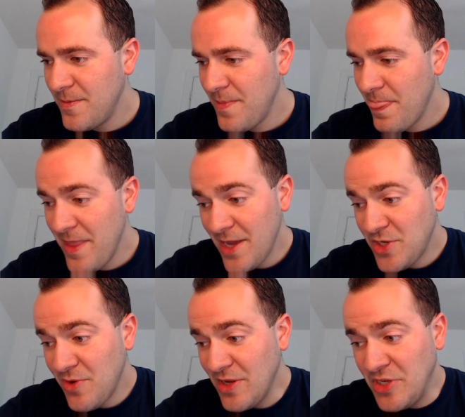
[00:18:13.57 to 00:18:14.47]
he had
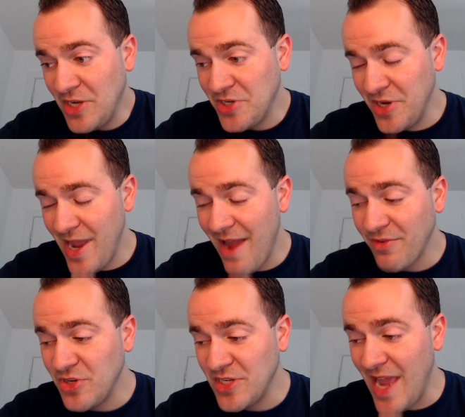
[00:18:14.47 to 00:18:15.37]
2 hits yesterday.
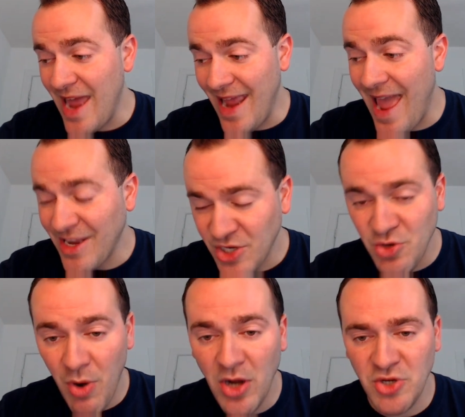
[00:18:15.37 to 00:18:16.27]
Averages at
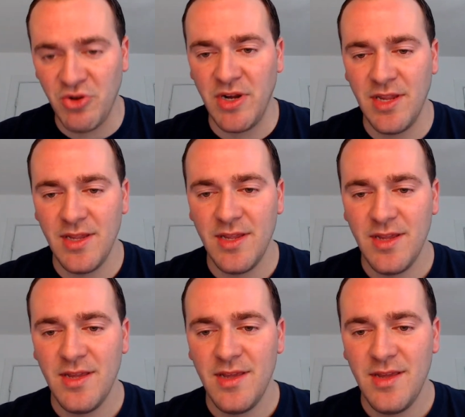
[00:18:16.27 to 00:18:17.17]
200.
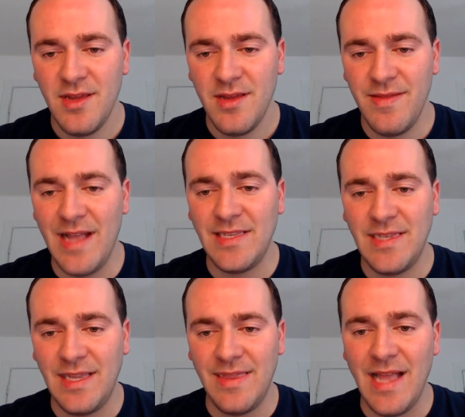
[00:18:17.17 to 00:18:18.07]
That's
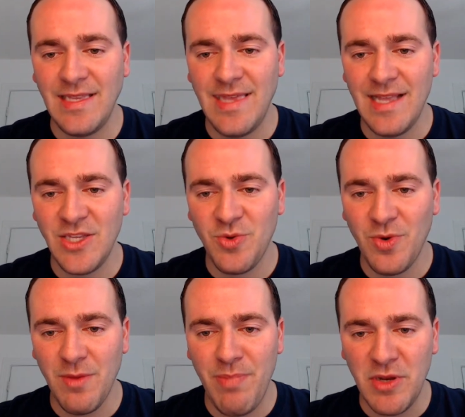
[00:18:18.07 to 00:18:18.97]
sort of
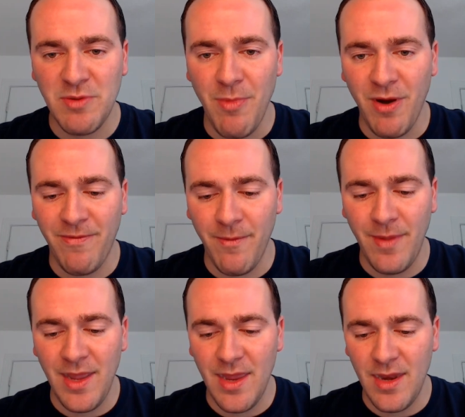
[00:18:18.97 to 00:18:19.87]
the benchmark for
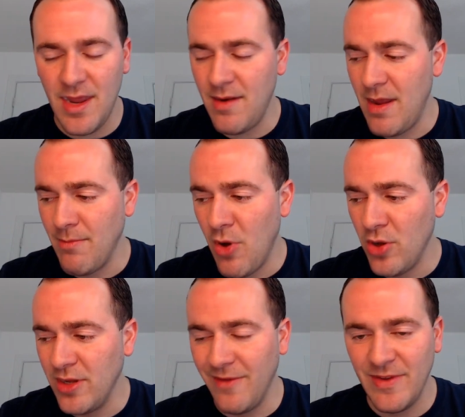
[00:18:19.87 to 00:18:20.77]
me and
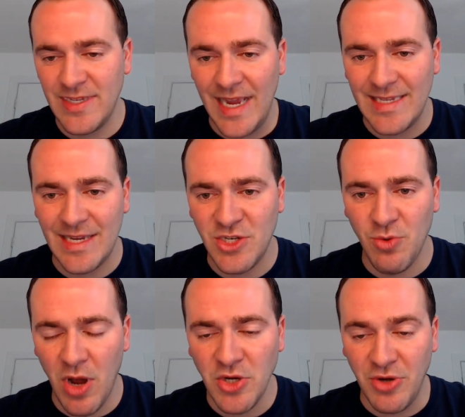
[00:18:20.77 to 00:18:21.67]
Moldy. If he stays at
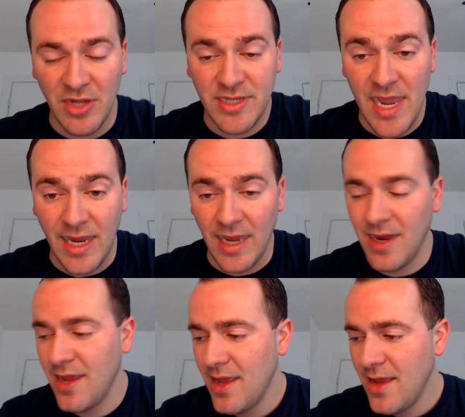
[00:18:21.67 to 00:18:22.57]
200, I'll take it.
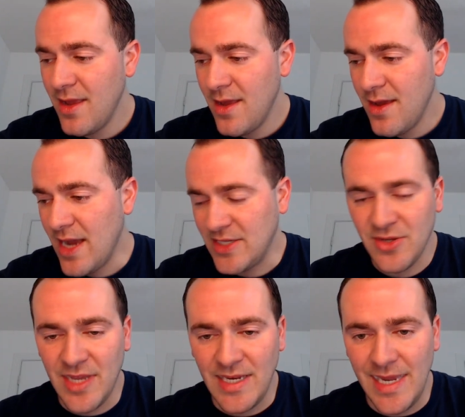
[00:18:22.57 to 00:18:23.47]
I still
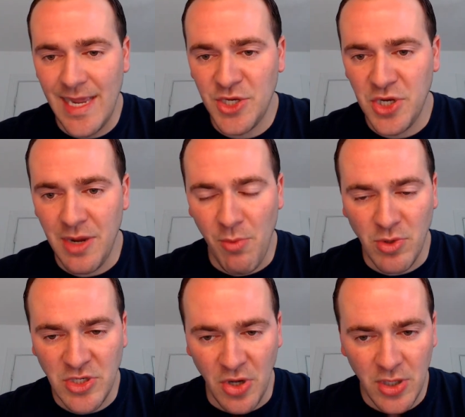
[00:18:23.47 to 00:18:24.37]
think Diaz should get more
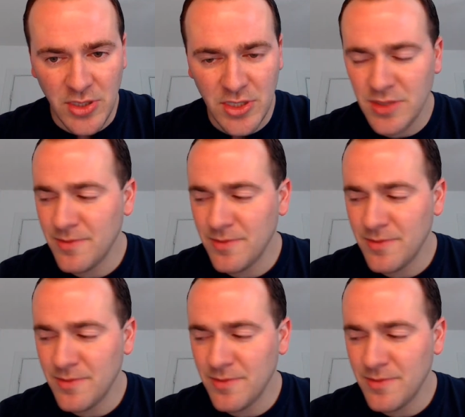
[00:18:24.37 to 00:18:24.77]
starts.